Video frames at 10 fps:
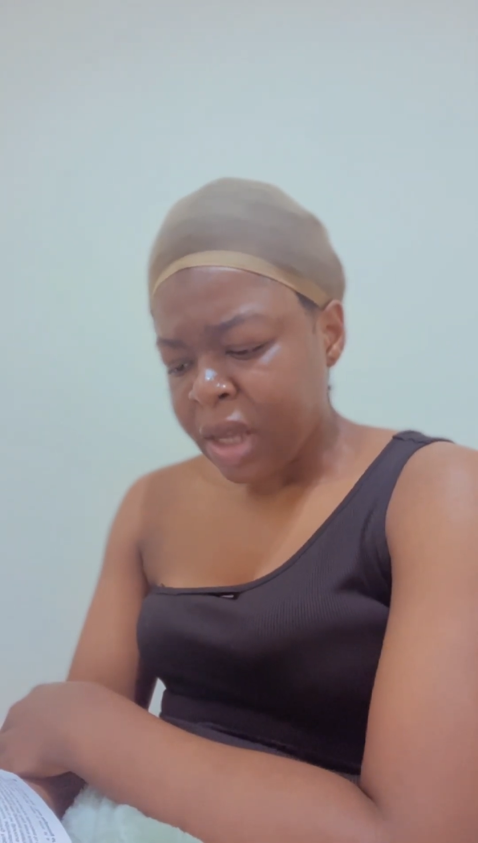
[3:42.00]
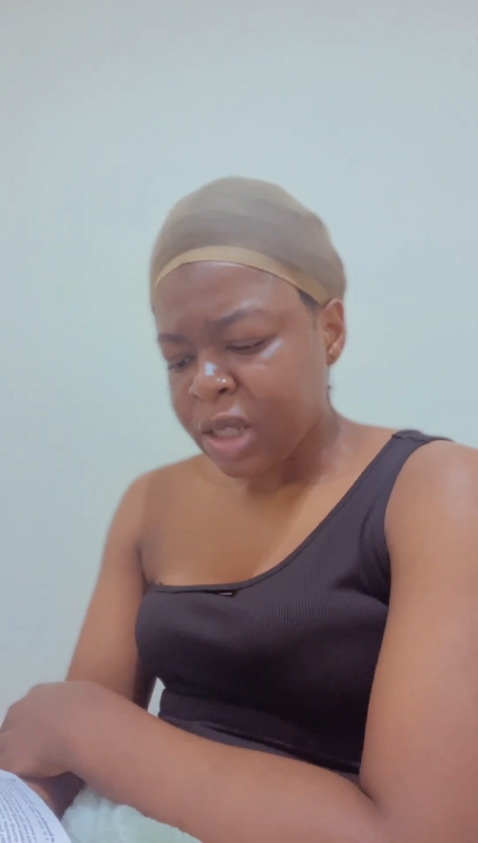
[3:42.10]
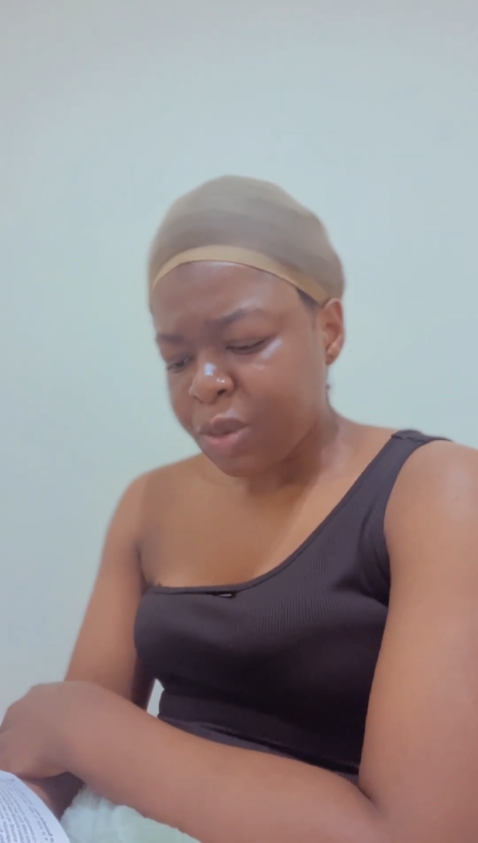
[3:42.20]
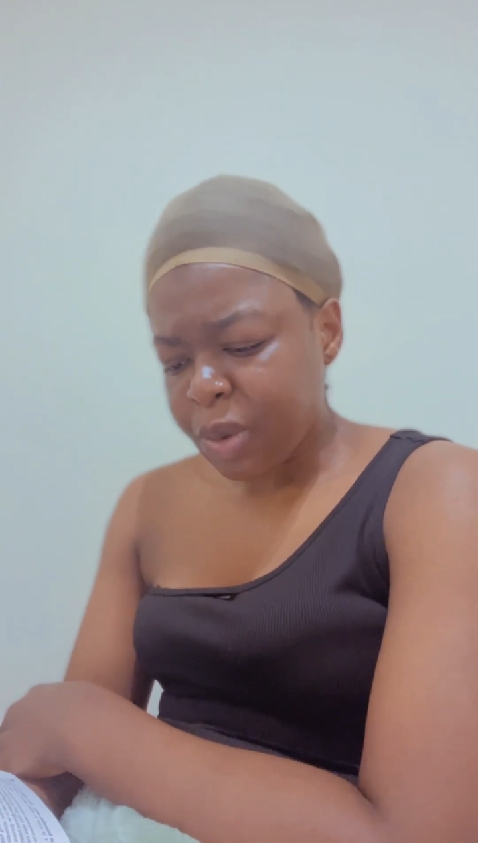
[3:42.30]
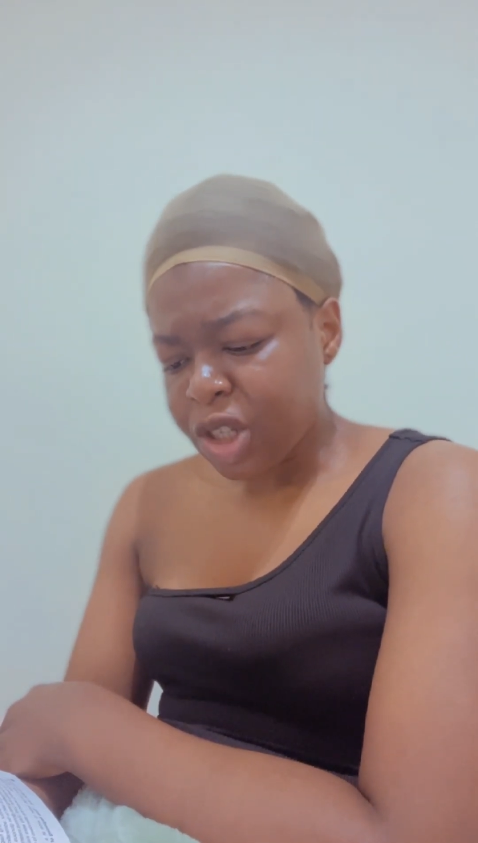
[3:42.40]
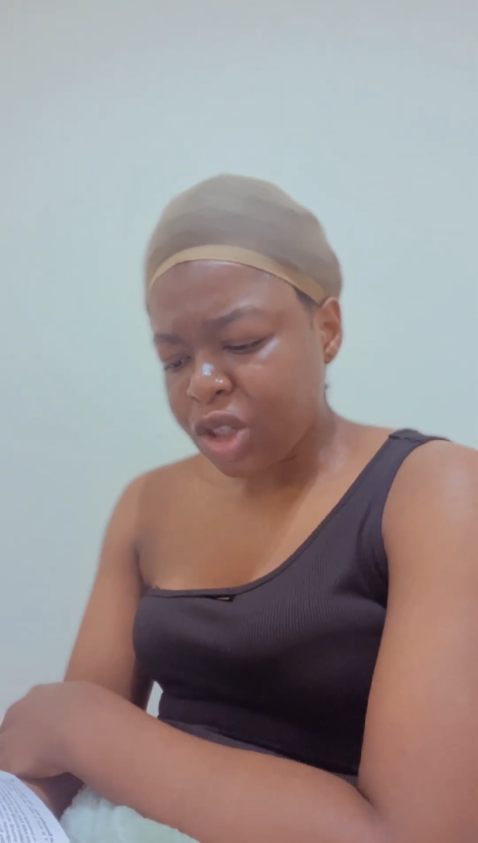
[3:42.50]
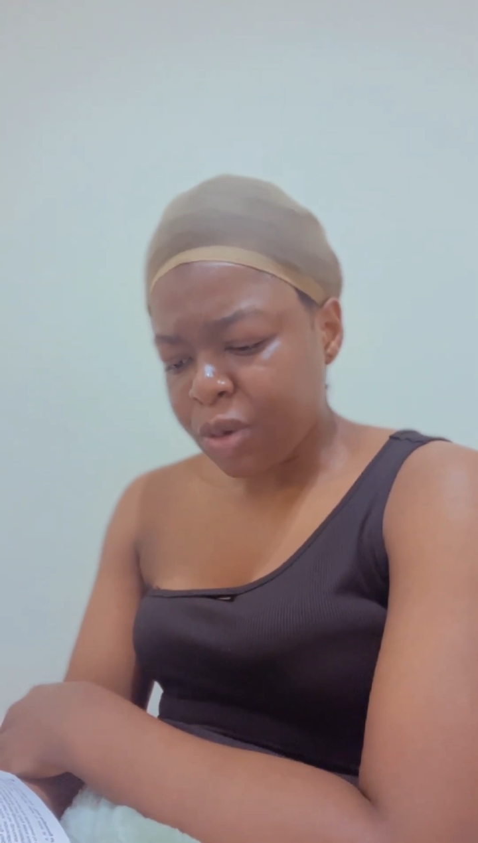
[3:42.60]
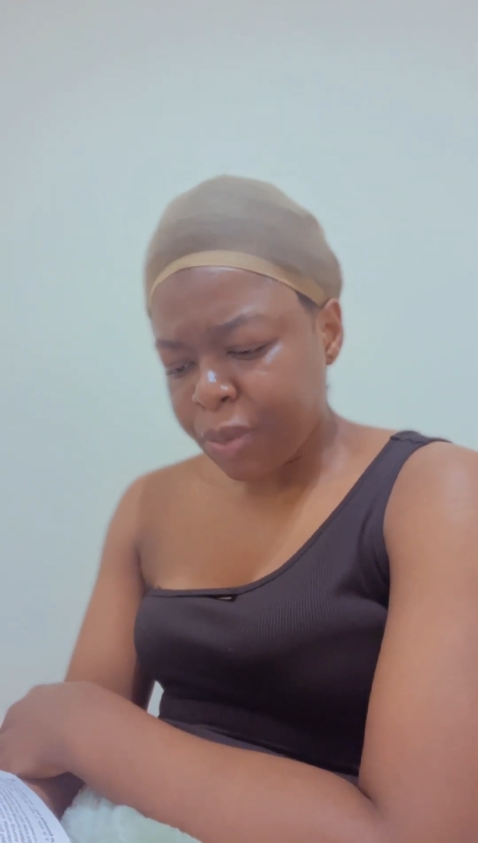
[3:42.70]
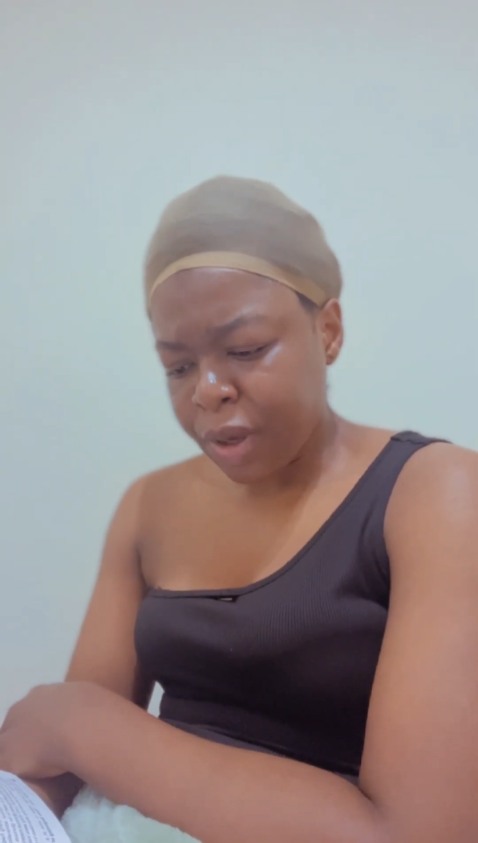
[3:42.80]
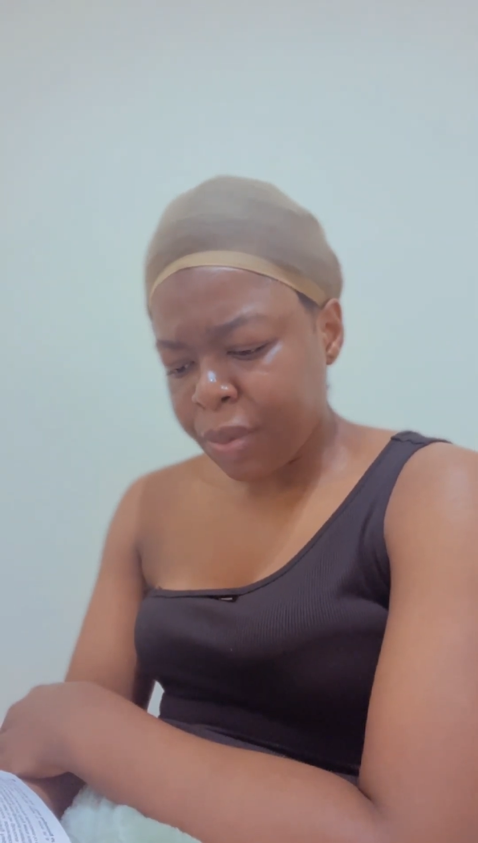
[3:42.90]

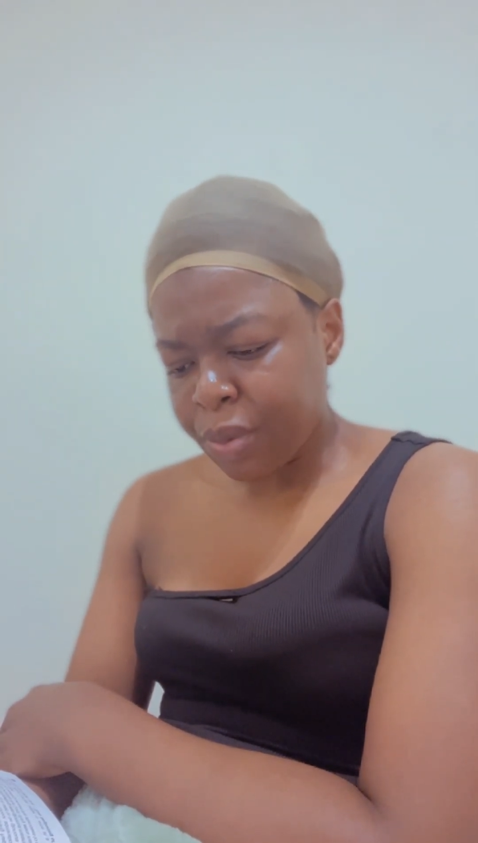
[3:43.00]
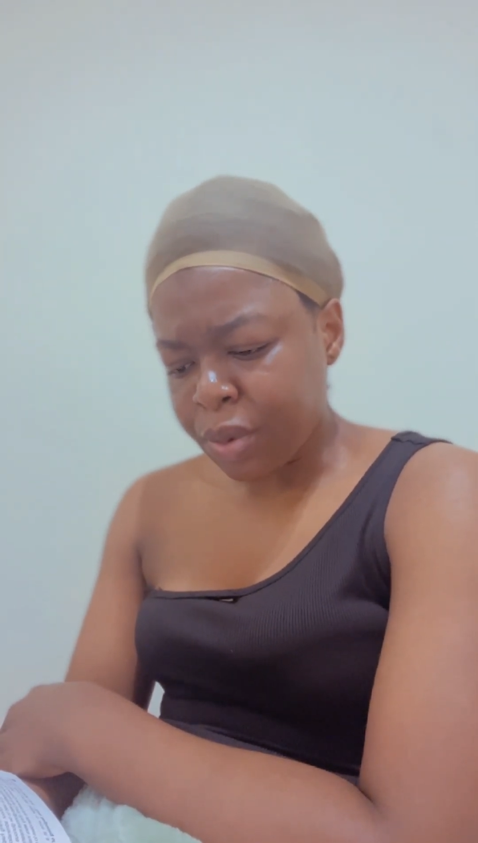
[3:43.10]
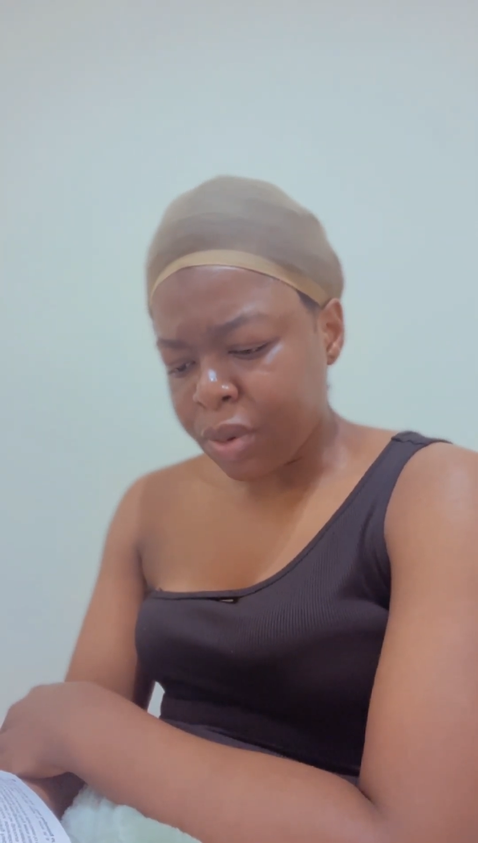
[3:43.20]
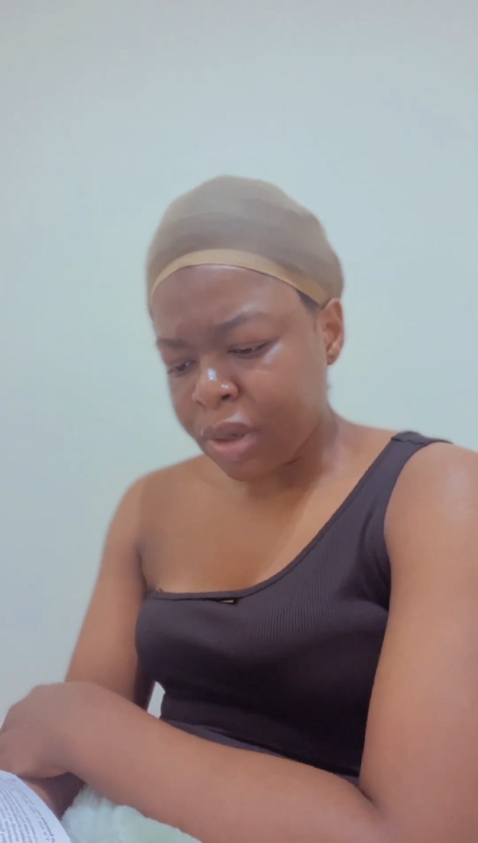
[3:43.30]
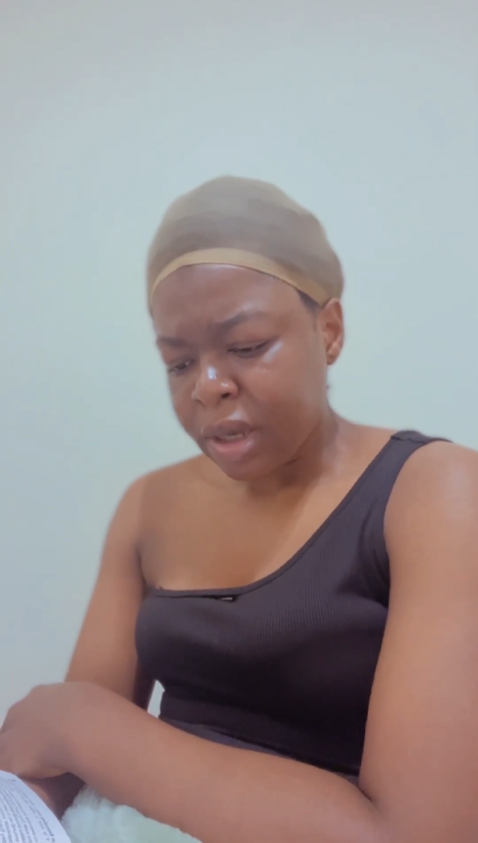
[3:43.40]
special people,